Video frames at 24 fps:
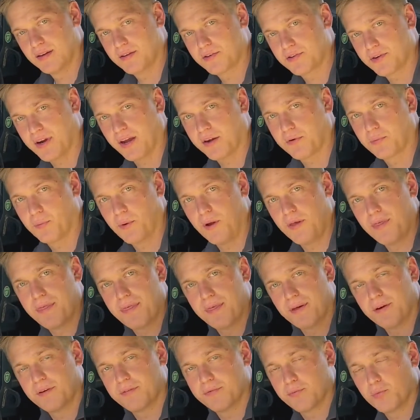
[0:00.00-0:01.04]
track
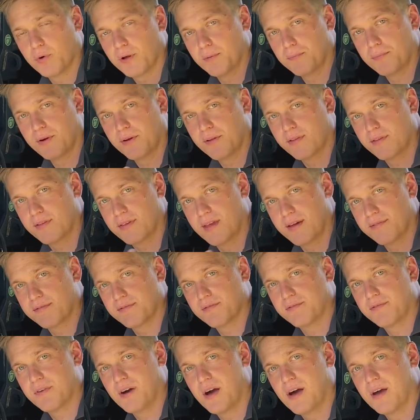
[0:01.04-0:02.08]
width of
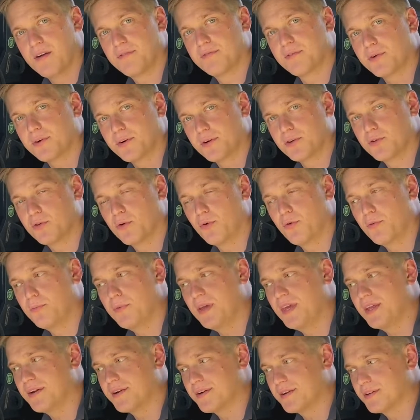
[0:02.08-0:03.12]
1.75 or 2
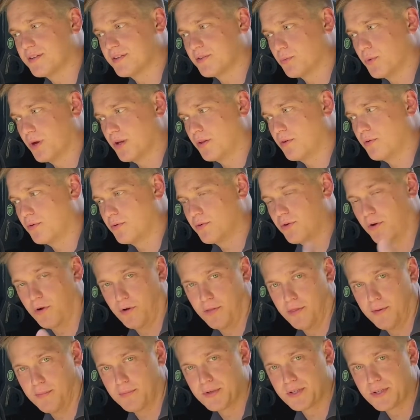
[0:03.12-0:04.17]
meters when you
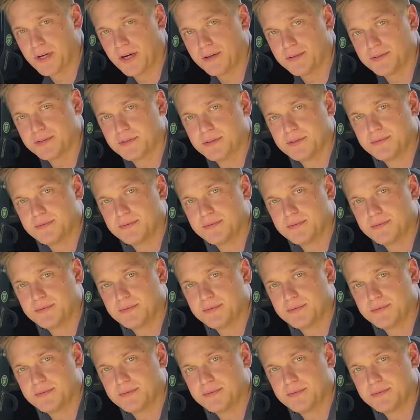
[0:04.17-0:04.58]
turn them around.